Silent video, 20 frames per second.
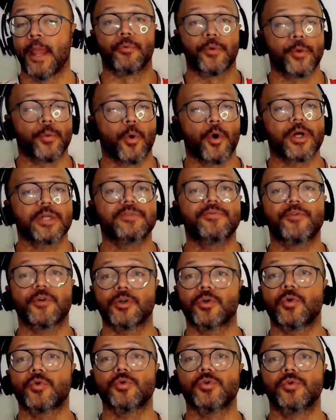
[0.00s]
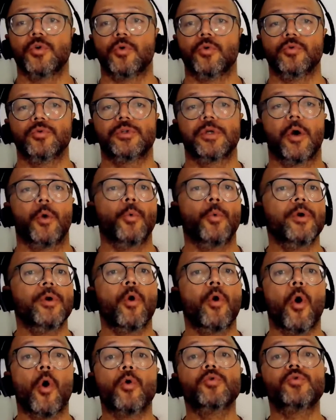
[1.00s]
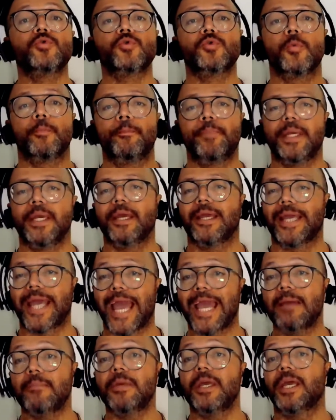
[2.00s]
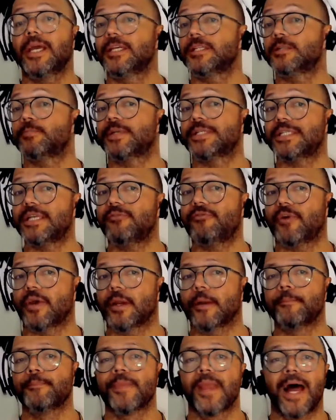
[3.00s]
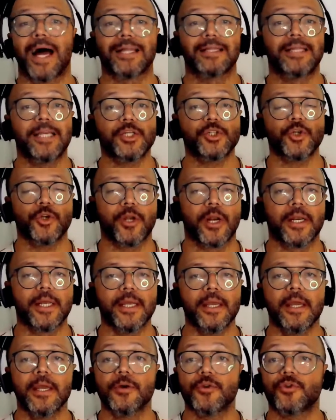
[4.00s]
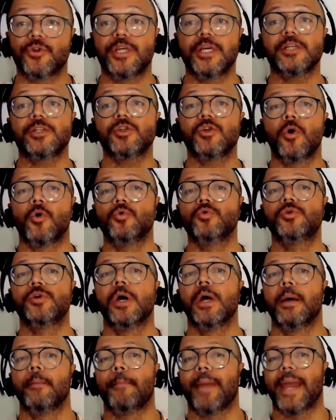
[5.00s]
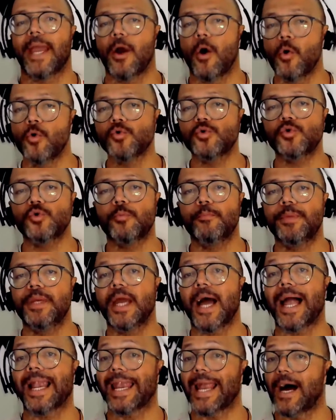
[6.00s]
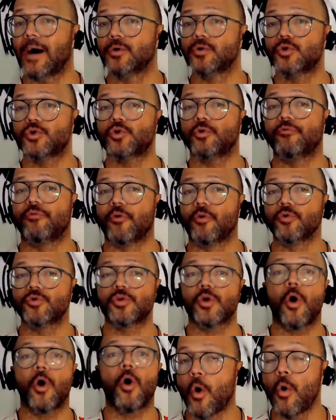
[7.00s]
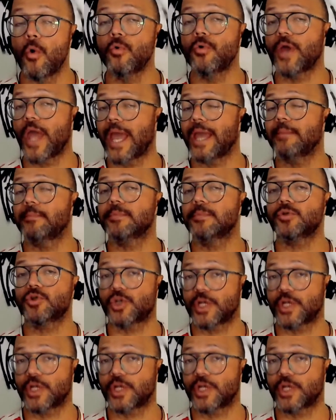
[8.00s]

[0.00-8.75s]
The reward for those nodes will also be gaming specific. Additionally, these nodes may also be allowed to vote on game